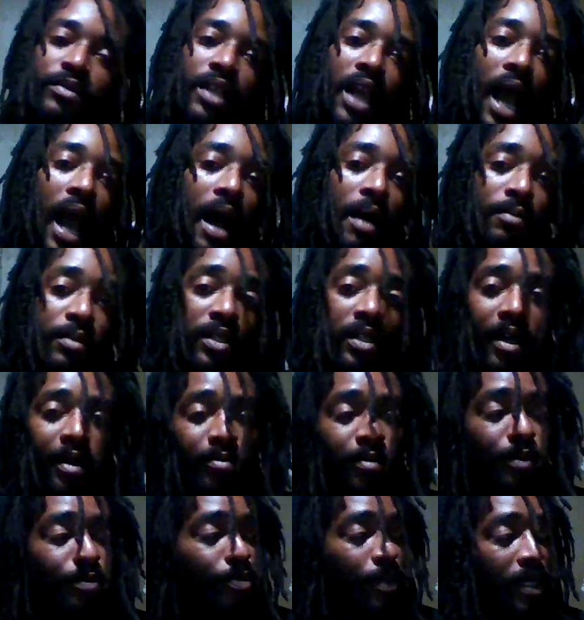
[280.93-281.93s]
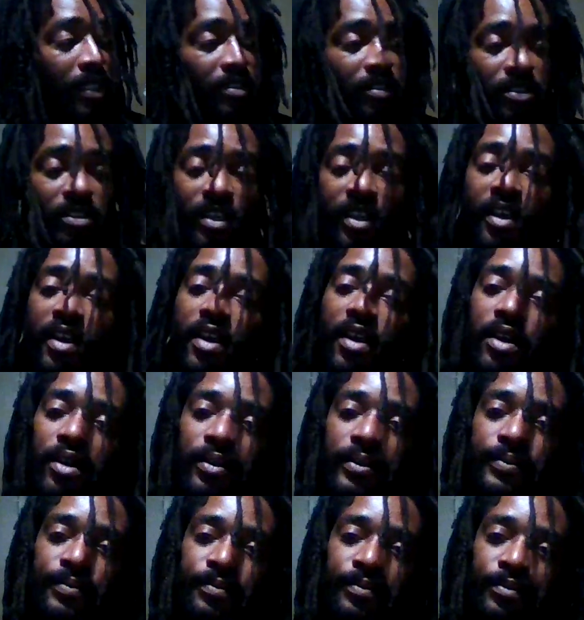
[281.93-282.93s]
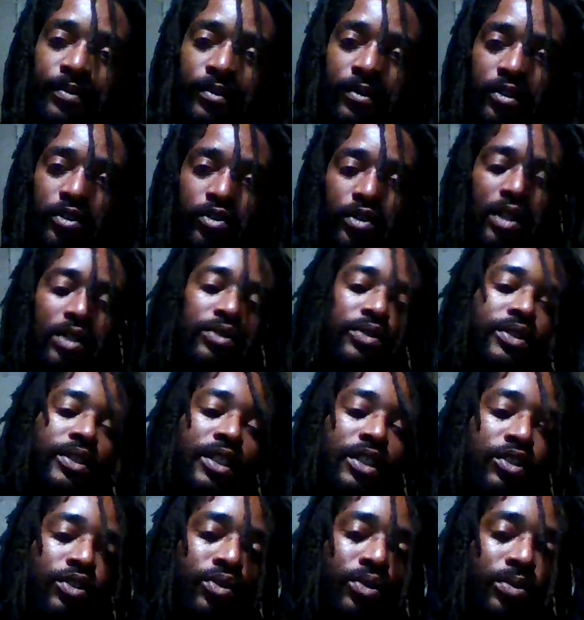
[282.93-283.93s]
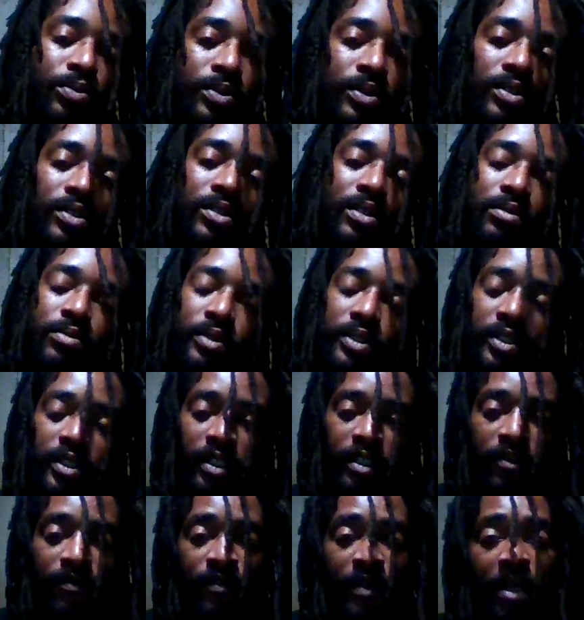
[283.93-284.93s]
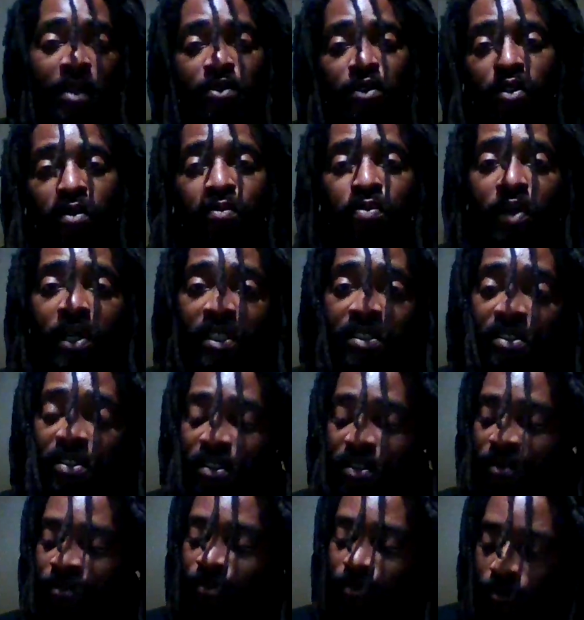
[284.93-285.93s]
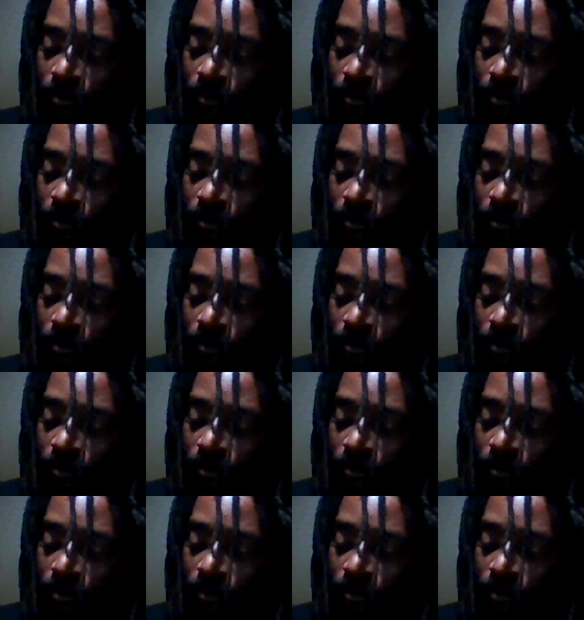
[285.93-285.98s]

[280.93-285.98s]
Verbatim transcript: I'm a, I'm a probably send help. You know, send troops or some shit if I was the president.